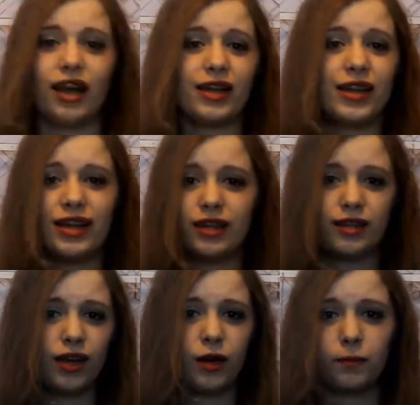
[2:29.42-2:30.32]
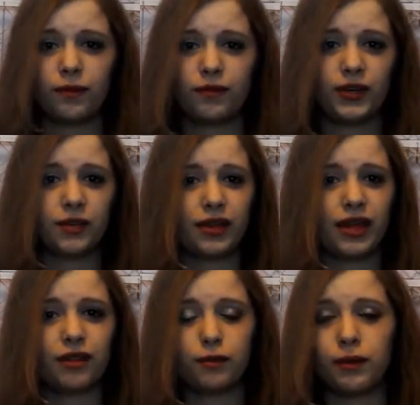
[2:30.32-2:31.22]
I can't help but feel
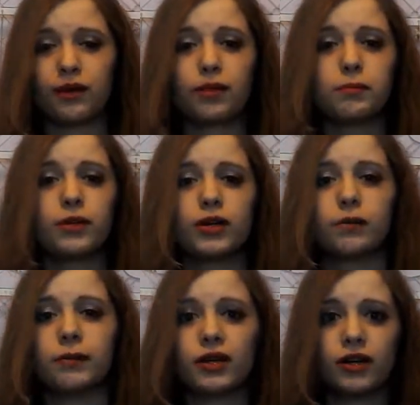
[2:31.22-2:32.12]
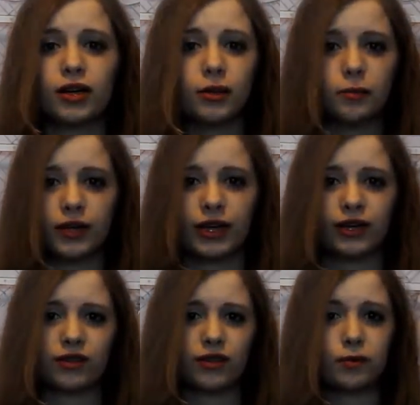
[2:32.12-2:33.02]
that throughout the book, America
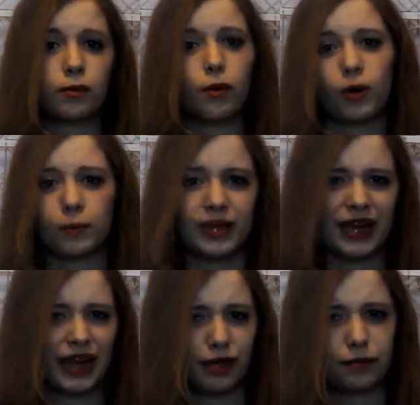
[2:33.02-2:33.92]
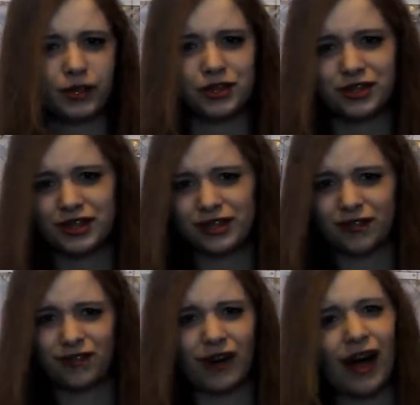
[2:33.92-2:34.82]
plays this poor me act because she's
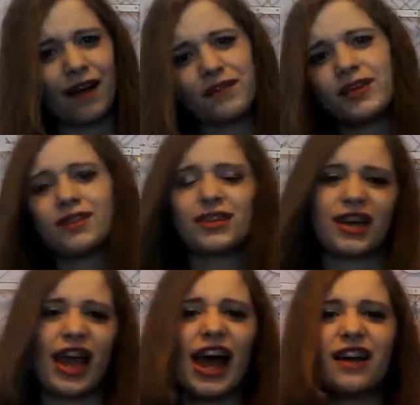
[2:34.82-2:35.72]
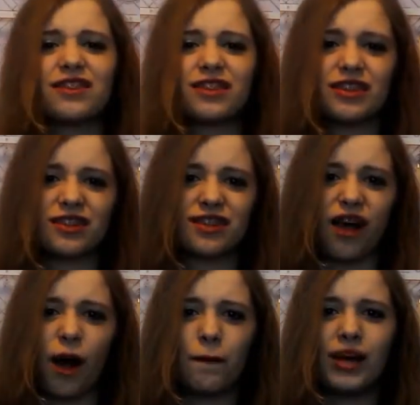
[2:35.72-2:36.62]
a 5 and it's the caste
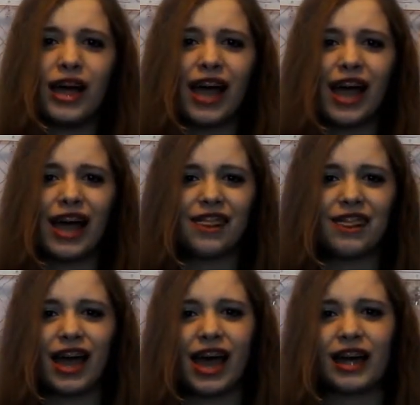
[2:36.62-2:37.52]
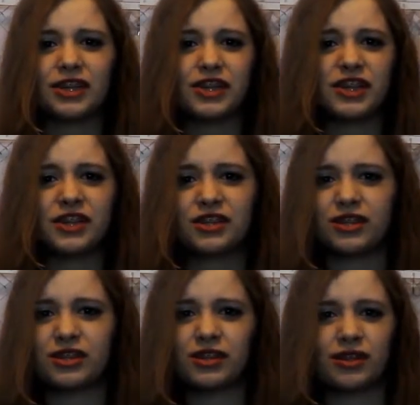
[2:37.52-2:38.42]
system, and that she
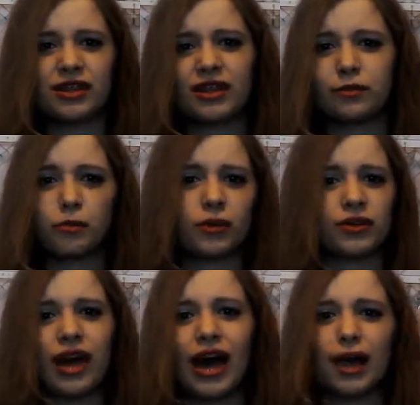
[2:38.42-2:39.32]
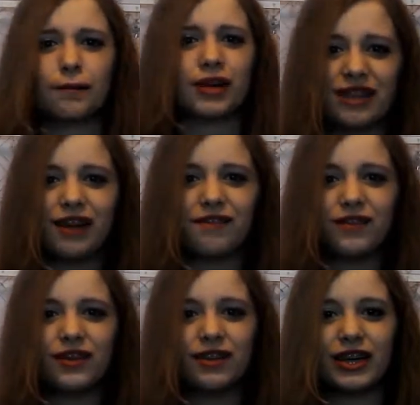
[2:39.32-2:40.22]
just needs more time. And I
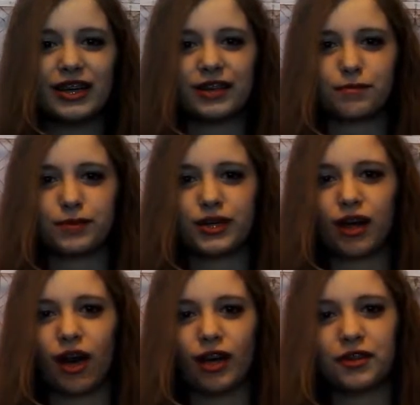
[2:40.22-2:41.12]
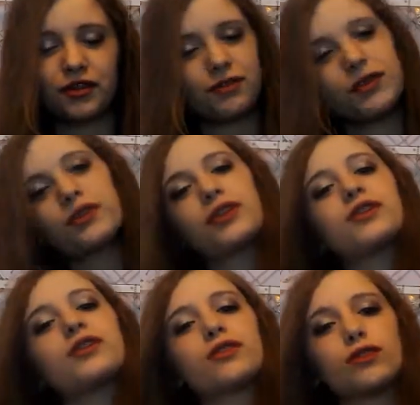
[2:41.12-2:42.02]
feel like because she feels like
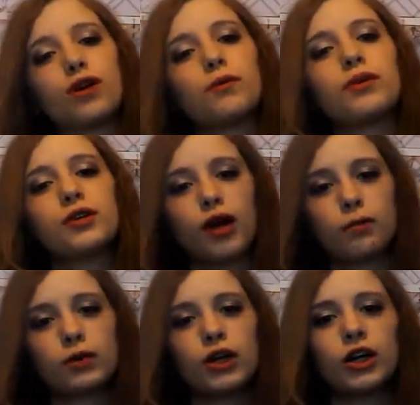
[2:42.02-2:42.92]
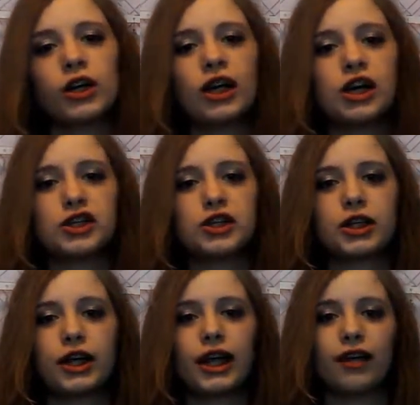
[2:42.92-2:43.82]
she's a lower number,
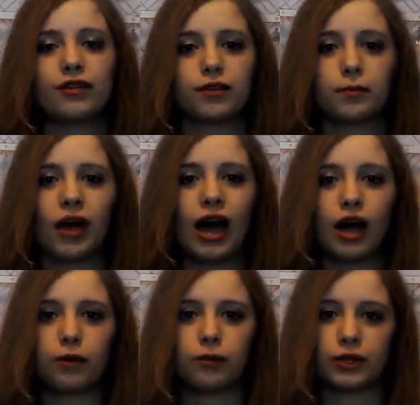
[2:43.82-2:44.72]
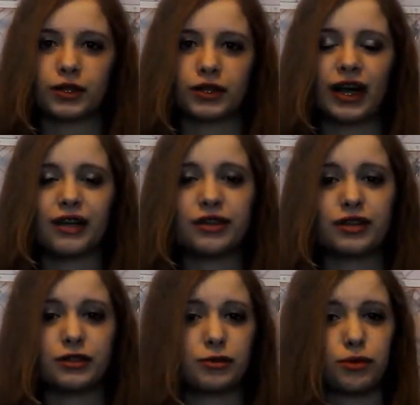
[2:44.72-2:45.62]
she has the power to kind
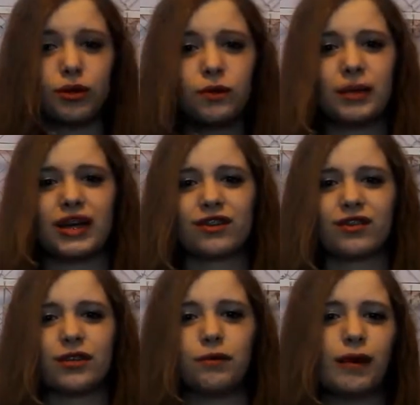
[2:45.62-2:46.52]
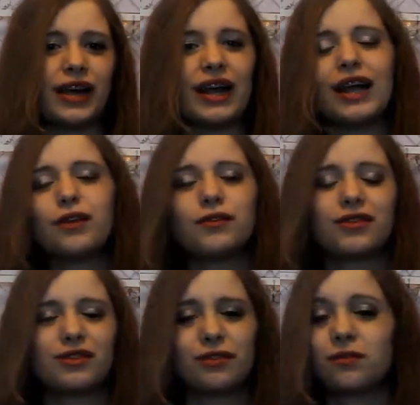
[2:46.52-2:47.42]
of control Max in a way. And I know
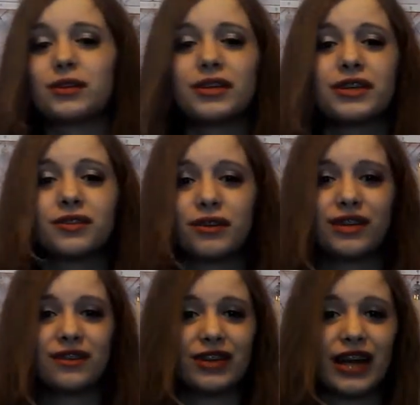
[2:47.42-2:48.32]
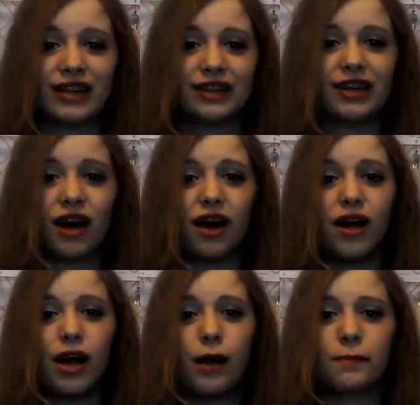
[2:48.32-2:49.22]
this is a really crazy idea,
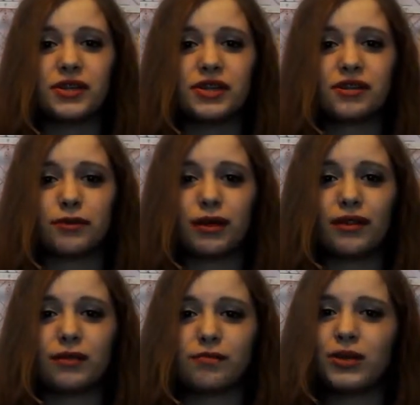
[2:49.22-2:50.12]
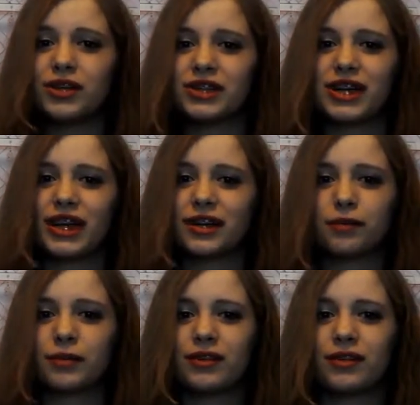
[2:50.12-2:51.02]
but just throughout the book, she kind of
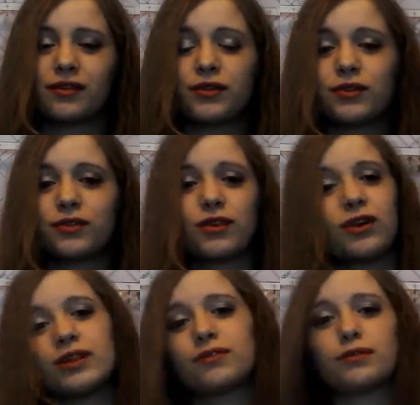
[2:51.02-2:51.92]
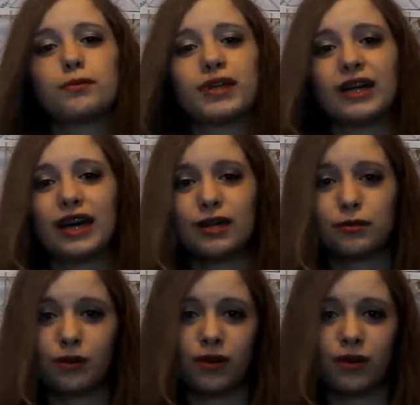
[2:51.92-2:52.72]
just plays this feel sorry for me kind of